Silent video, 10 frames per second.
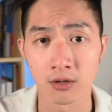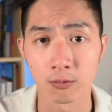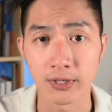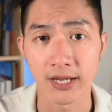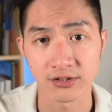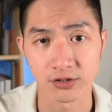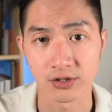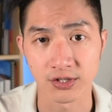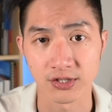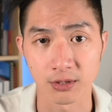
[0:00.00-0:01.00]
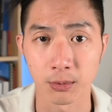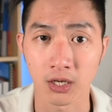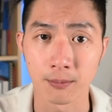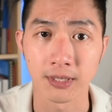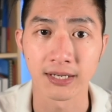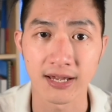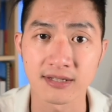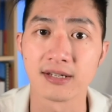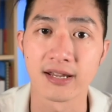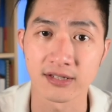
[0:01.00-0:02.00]
we as doctors are becoming less
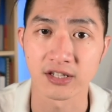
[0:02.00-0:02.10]
and less